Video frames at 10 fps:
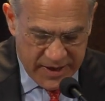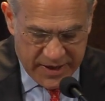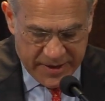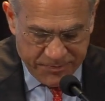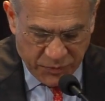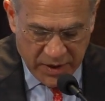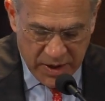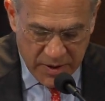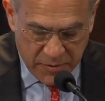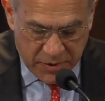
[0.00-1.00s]

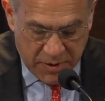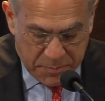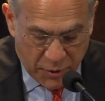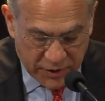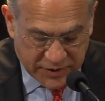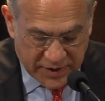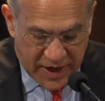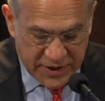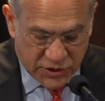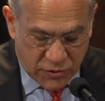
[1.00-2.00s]
We report that
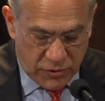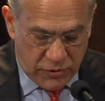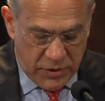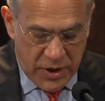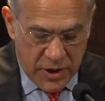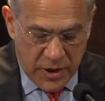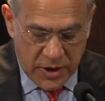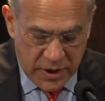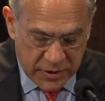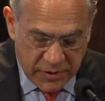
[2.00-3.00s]
high school
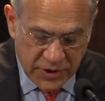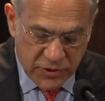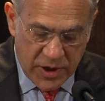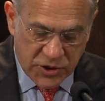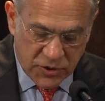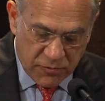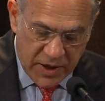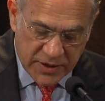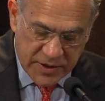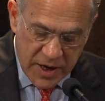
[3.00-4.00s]
graduation
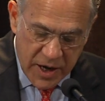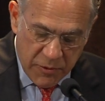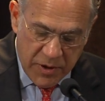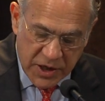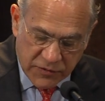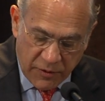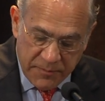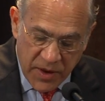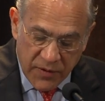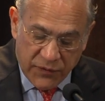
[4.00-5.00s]
rates range
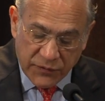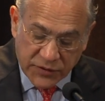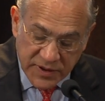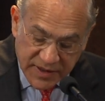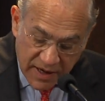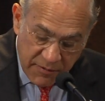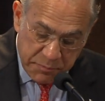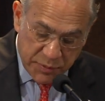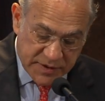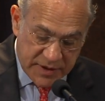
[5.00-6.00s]
from
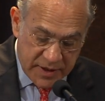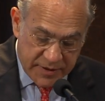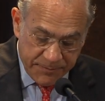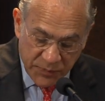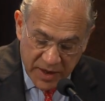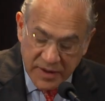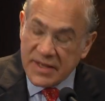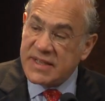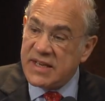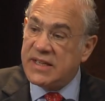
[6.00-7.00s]
57% in
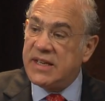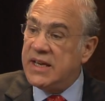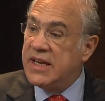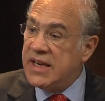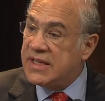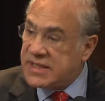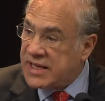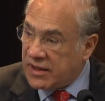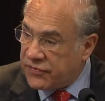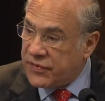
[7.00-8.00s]
the city
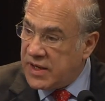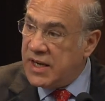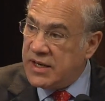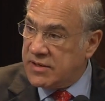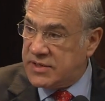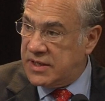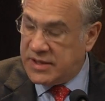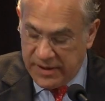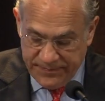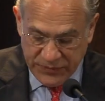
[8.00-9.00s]
itself, the inner
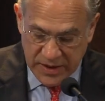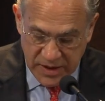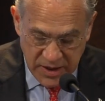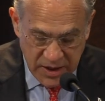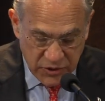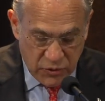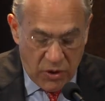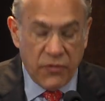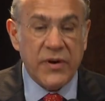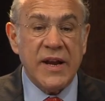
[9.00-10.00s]
city,
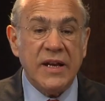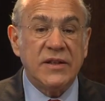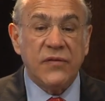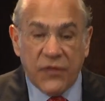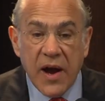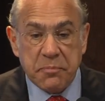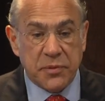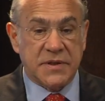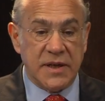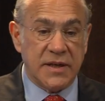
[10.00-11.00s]
to over
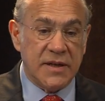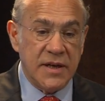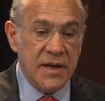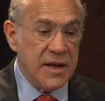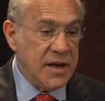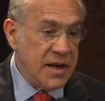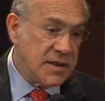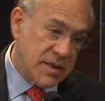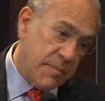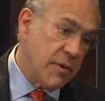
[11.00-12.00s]
95%
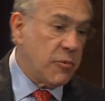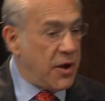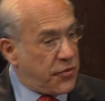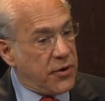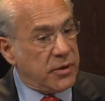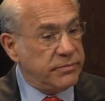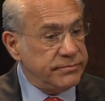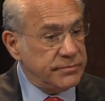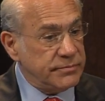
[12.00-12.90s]
in some of the wealthier,